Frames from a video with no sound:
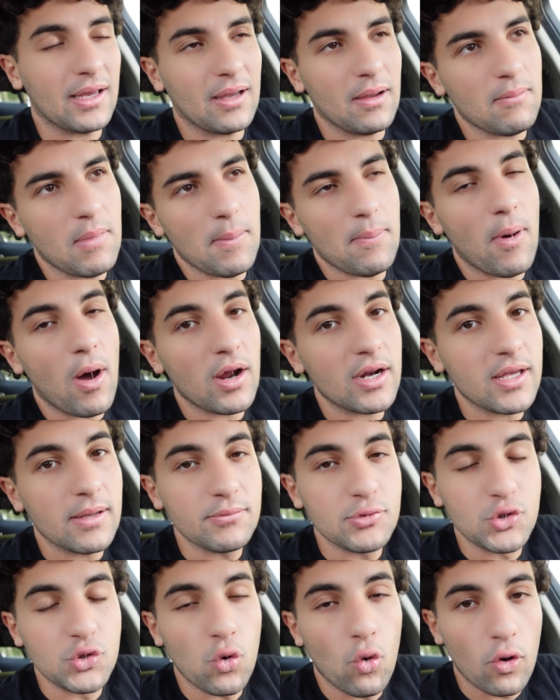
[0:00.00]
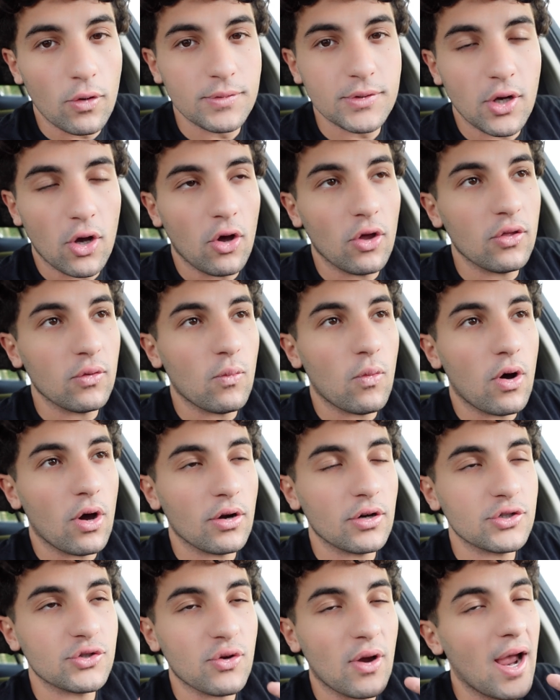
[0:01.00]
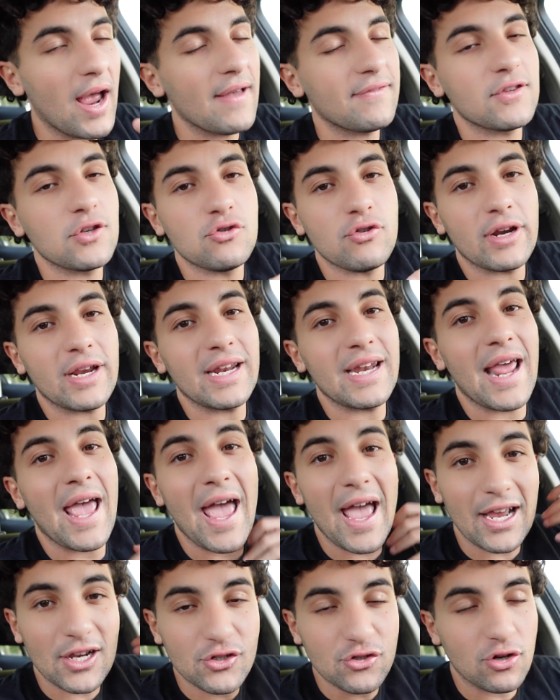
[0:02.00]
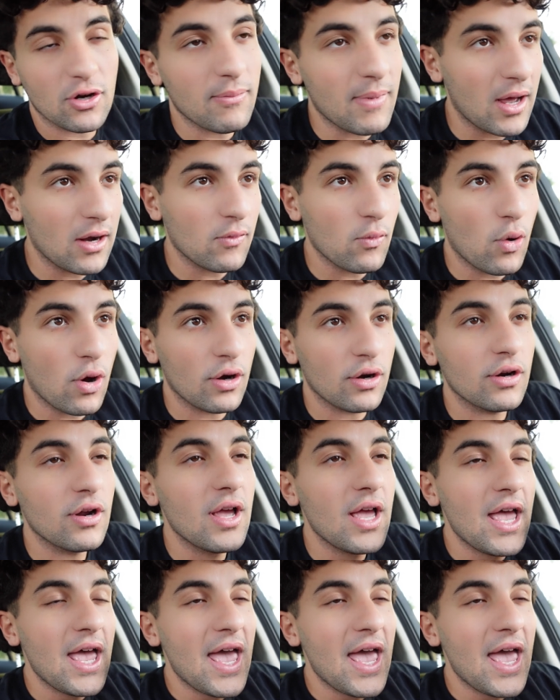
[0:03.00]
my body absorbs all the water, so I have to drink an extra amount of water,